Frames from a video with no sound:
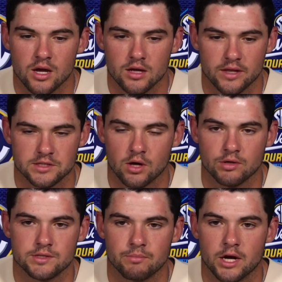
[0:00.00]
that's
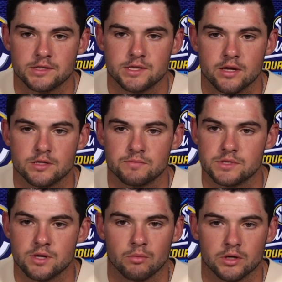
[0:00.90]
always the mindset is when
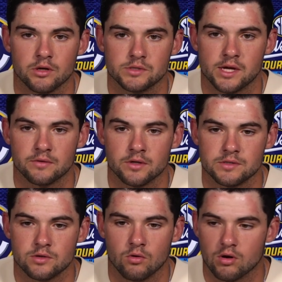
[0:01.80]
someone goes out there and
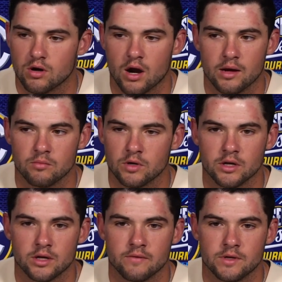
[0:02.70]
score, all right, we're going
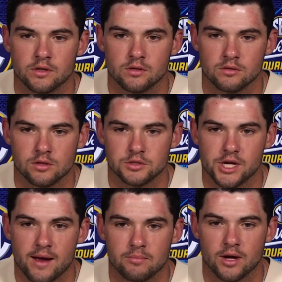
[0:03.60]
to give you a little
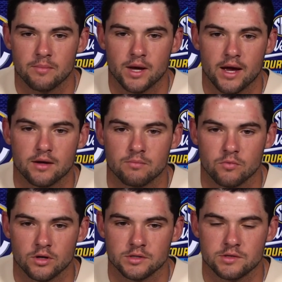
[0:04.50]
jab right back and
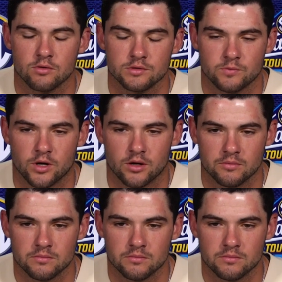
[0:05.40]
we're going to score as well.